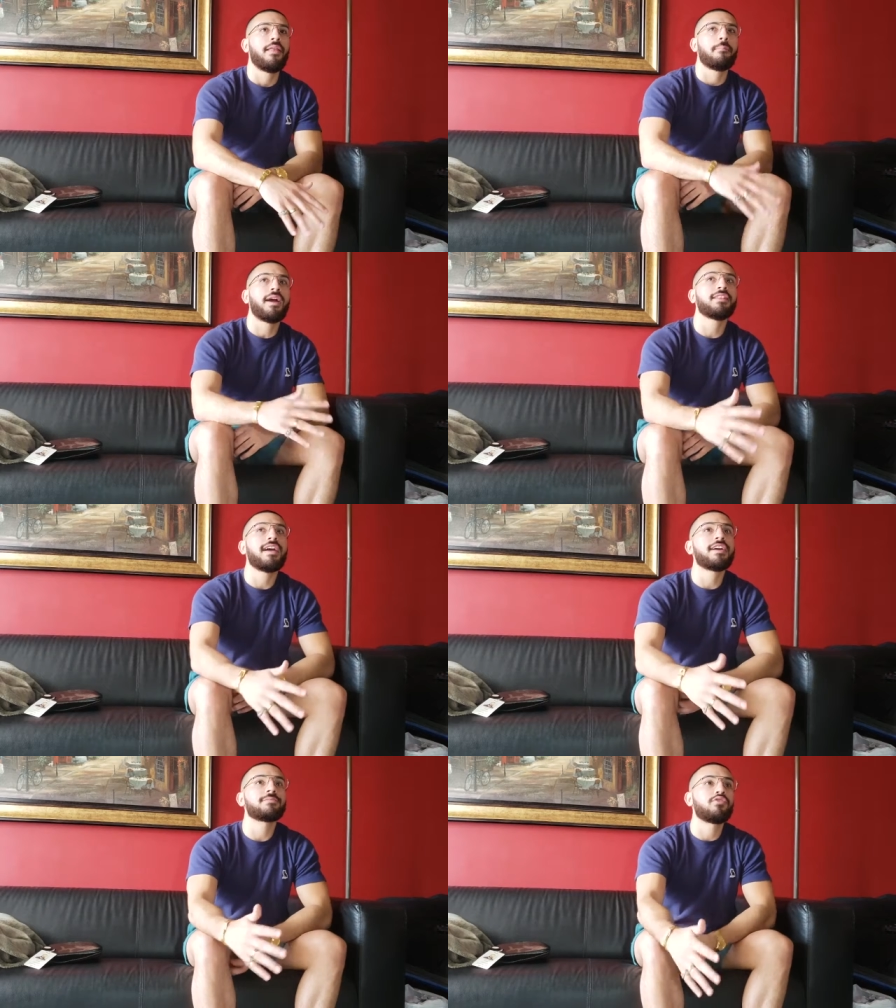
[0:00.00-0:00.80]
my
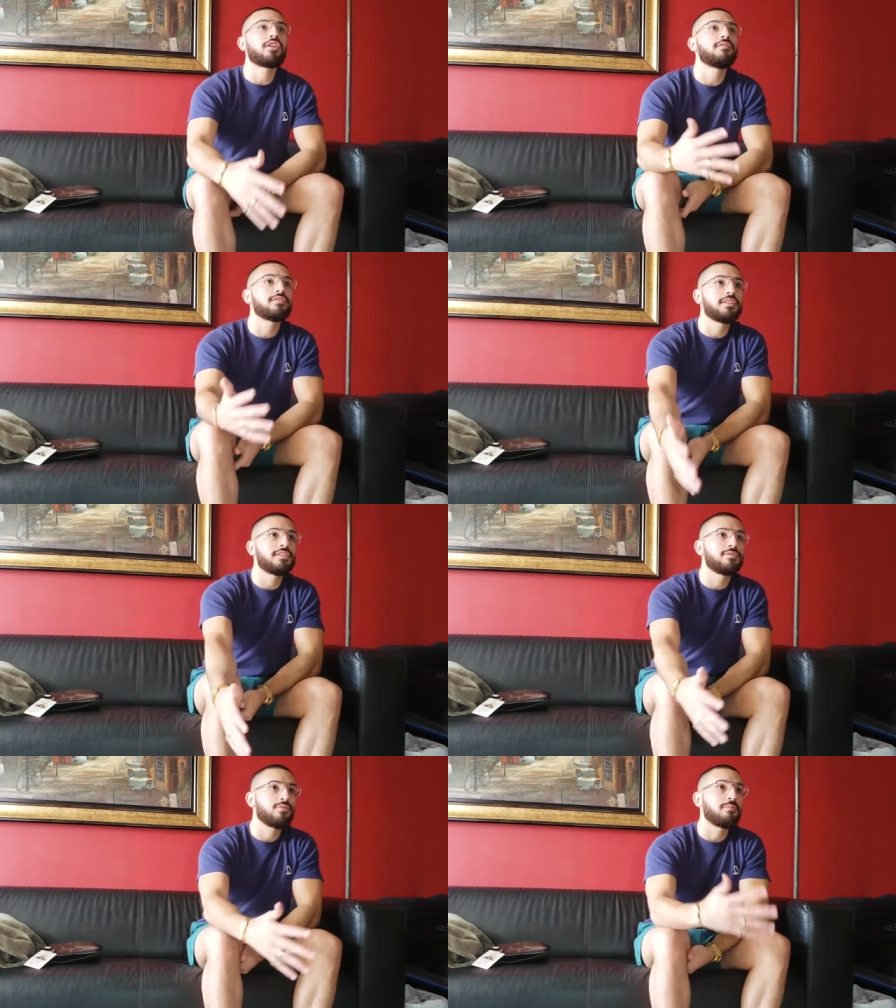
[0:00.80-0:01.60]
dad has more
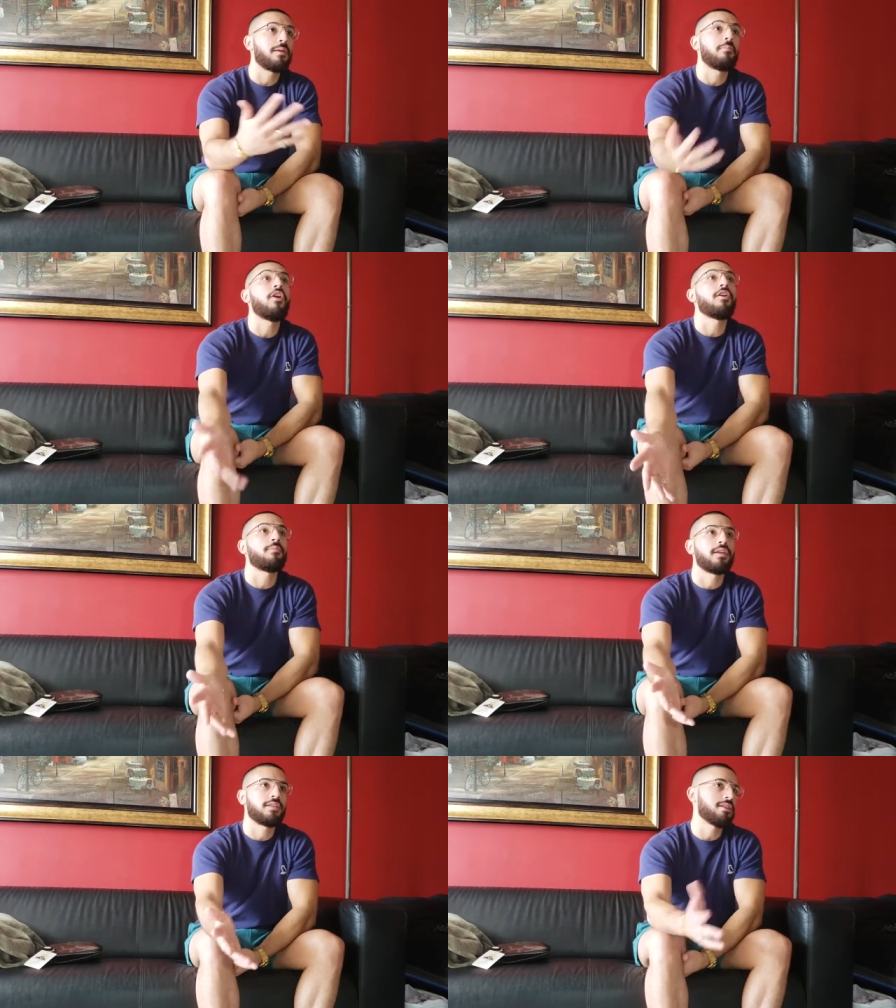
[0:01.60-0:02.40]
conversations with my mom.
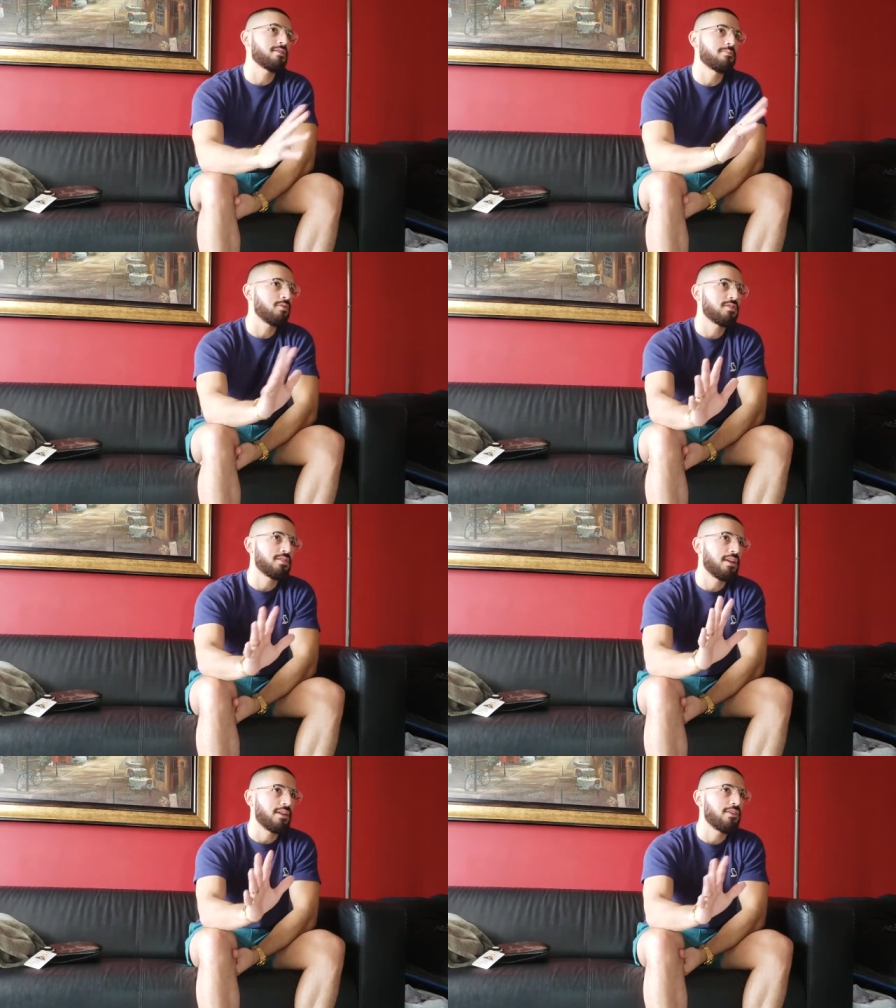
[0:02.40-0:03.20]
Like that's the person
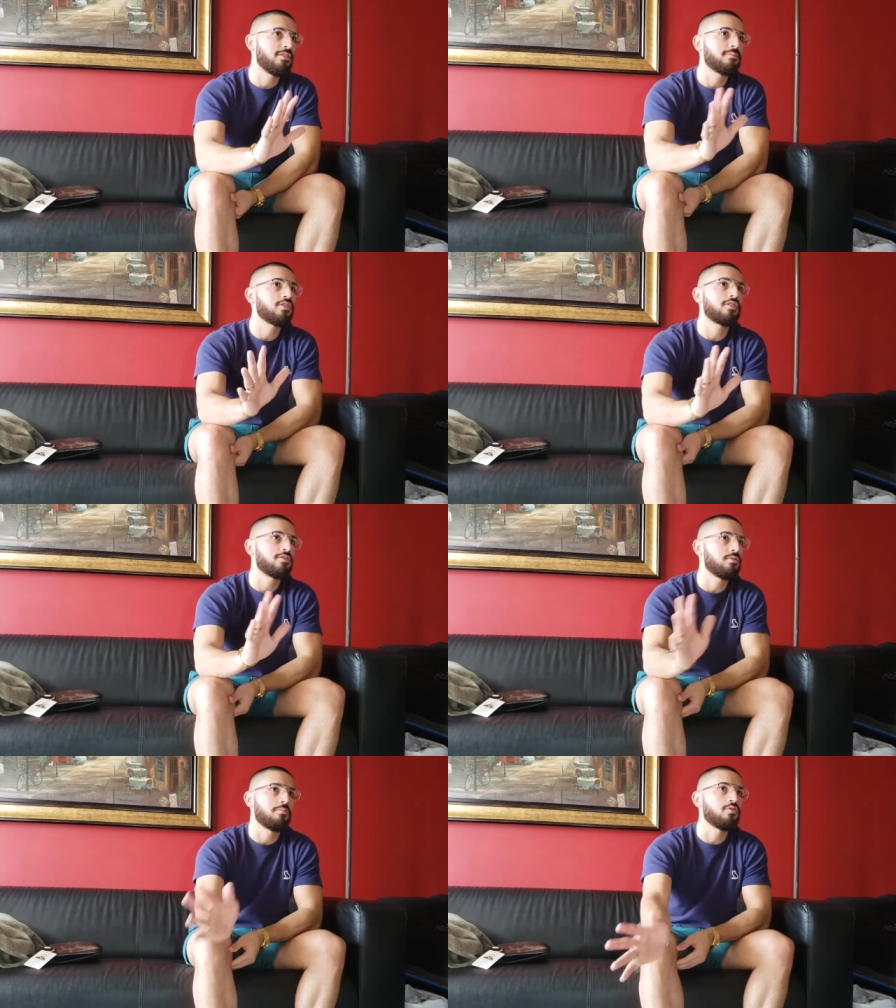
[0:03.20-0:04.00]
I hear him talk to
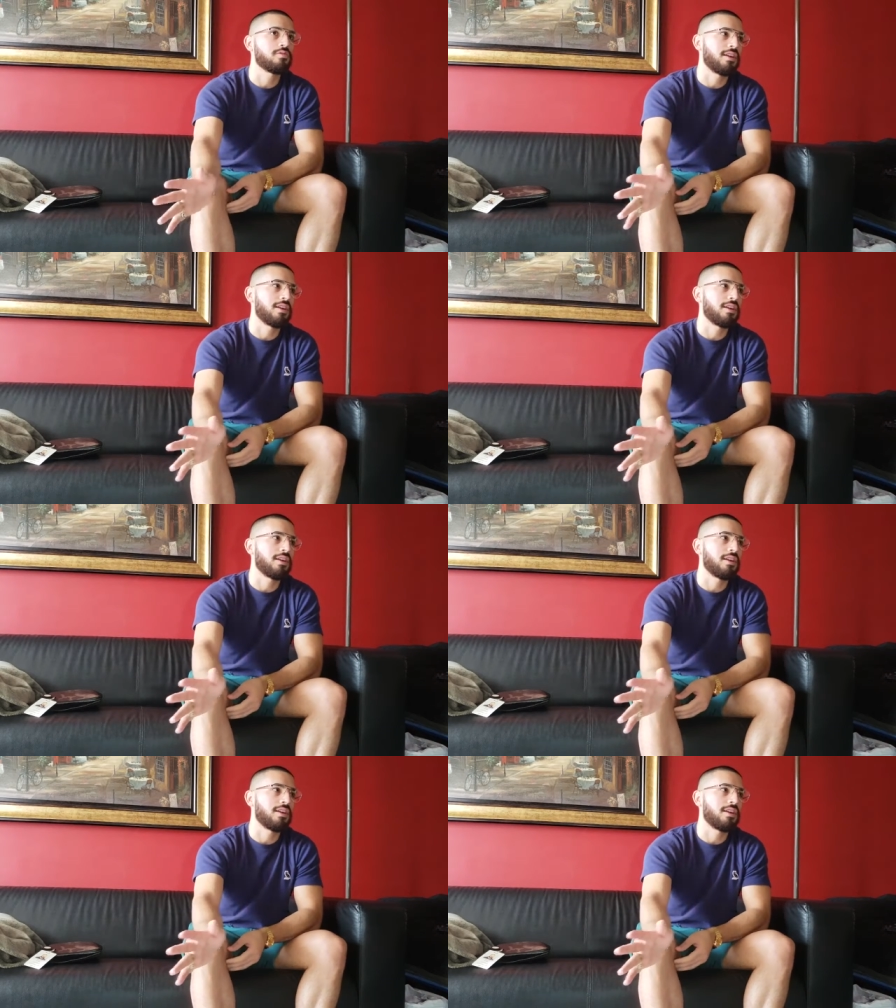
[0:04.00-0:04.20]
the most.